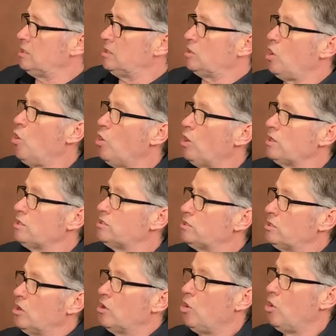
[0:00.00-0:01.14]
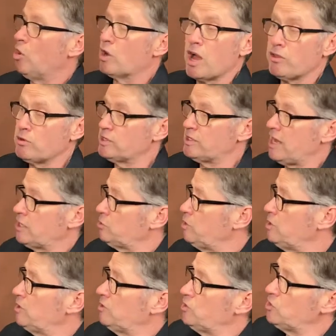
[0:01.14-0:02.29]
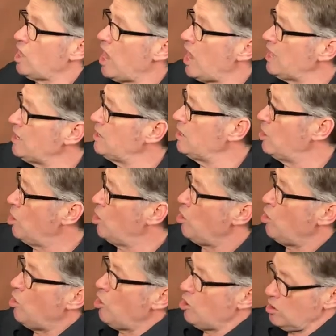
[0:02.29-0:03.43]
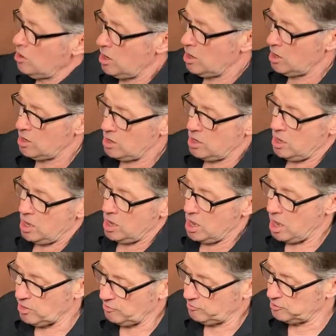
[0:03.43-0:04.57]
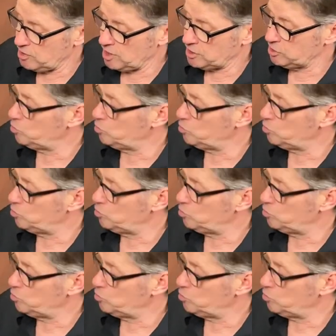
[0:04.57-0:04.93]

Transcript: cords or other accessories on the side or on the front as